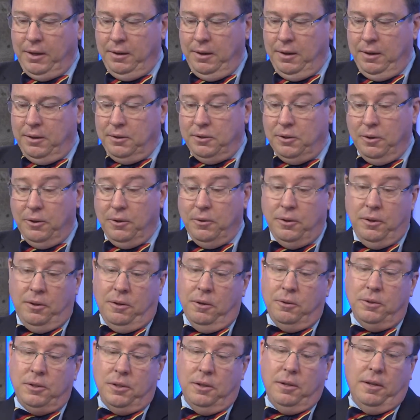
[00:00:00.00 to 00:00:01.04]
So
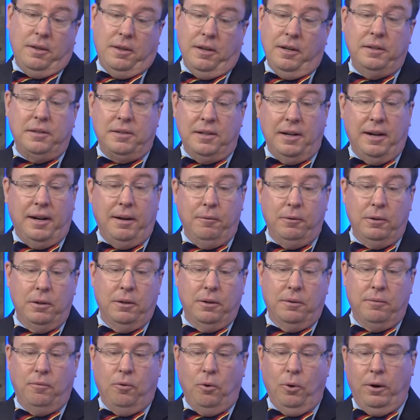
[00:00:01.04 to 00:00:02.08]
those are the things that I would
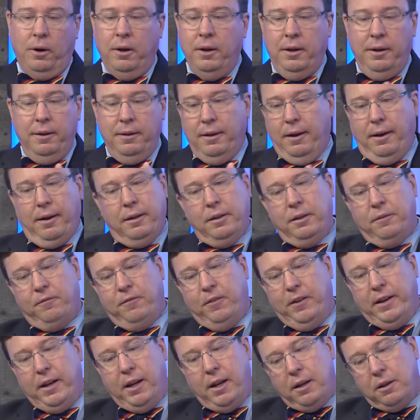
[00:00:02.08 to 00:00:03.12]
look for. On the
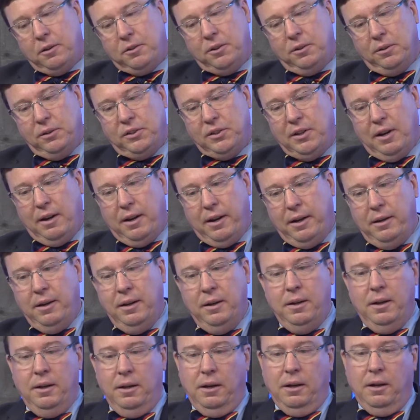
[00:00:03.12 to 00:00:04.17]
financial side,
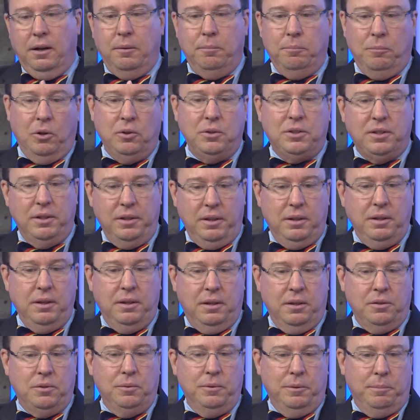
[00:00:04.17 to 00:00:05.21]
mostly
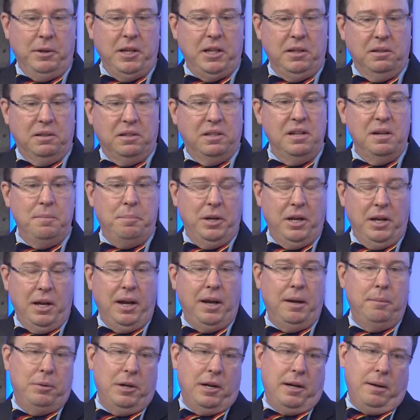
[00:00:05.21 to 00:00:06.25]
this would be the
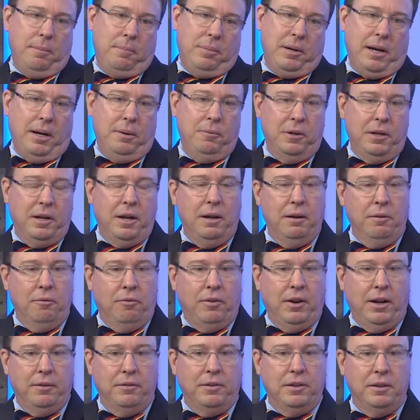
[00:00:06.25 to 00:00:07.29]
CPA, but I would get
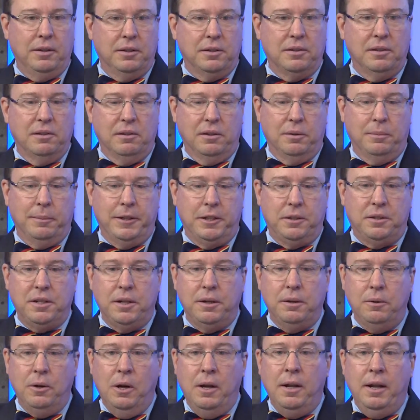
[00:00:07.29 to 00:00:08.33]
involved in this a little bit
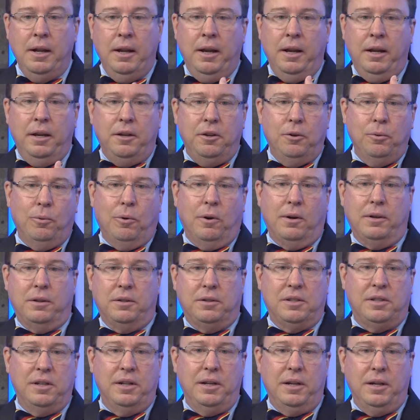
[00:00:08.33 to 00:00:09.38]
too. You want to
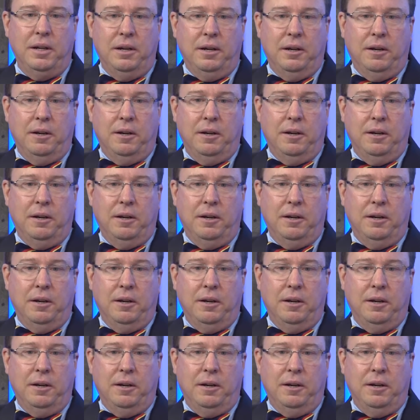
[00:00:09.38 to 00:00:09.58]
see